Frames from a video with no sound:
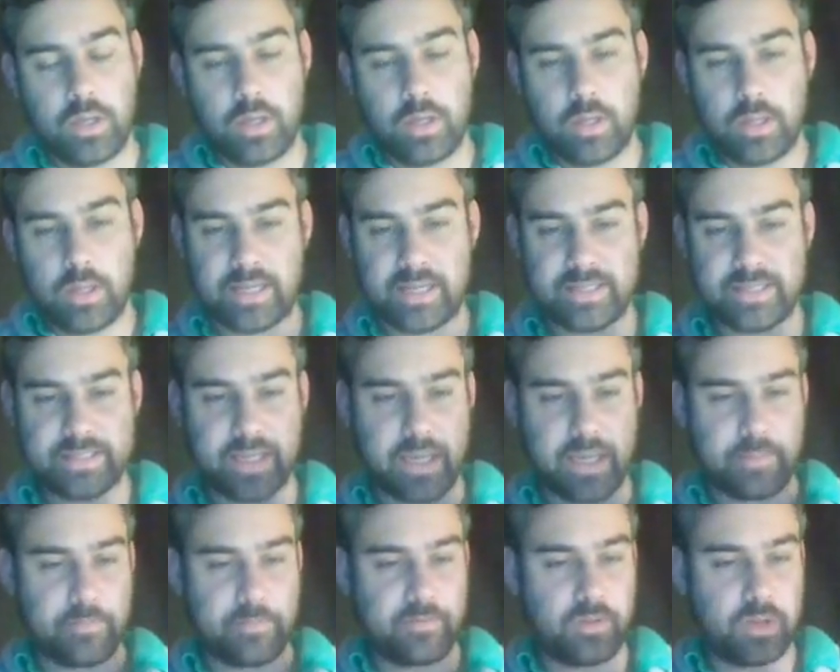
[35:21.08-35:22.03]
last game
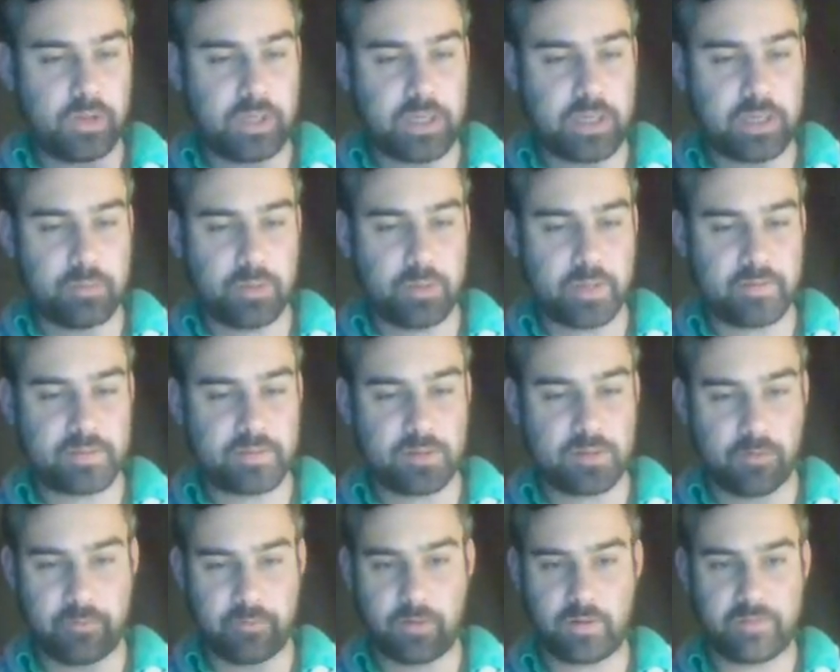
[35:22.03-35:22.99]
of the league, but so
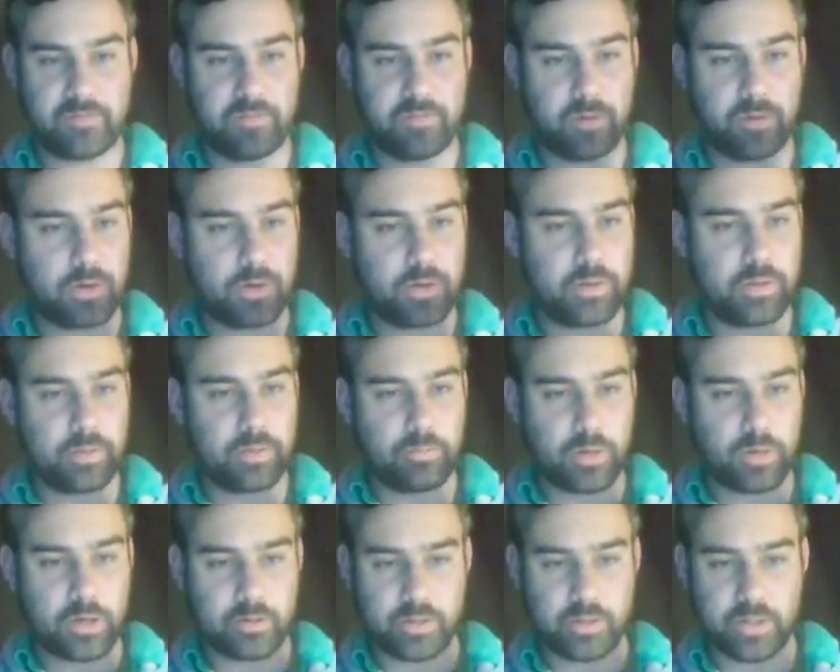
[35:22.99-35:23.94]
far 4-0 in the
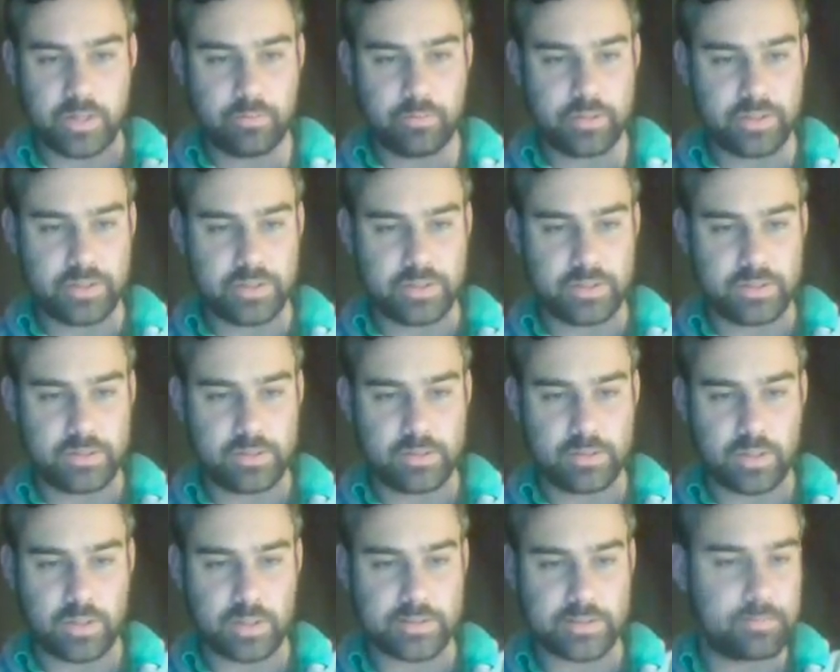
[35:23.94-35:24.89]
Modern League, which is
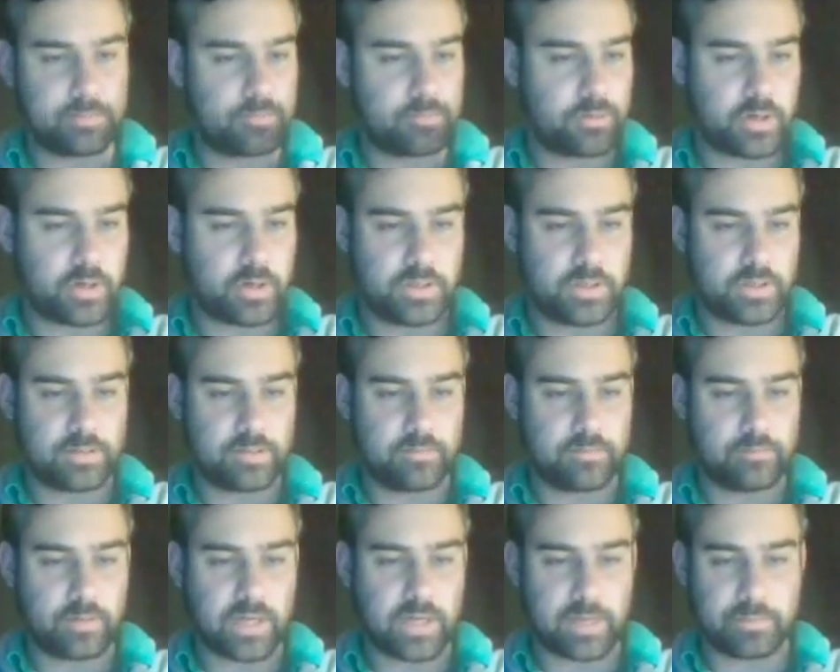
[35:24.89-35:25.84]
awesome regardless of
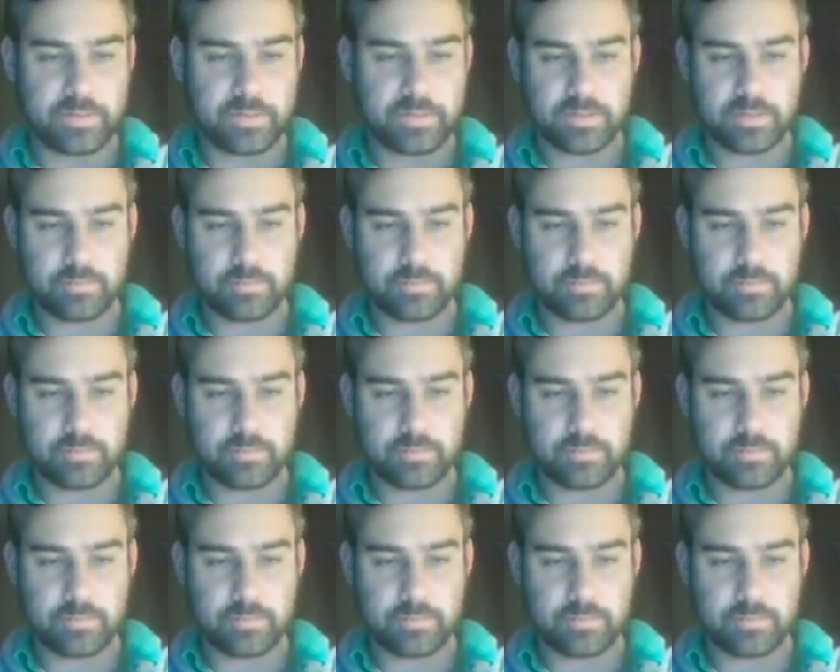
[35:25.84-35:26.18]
what happens.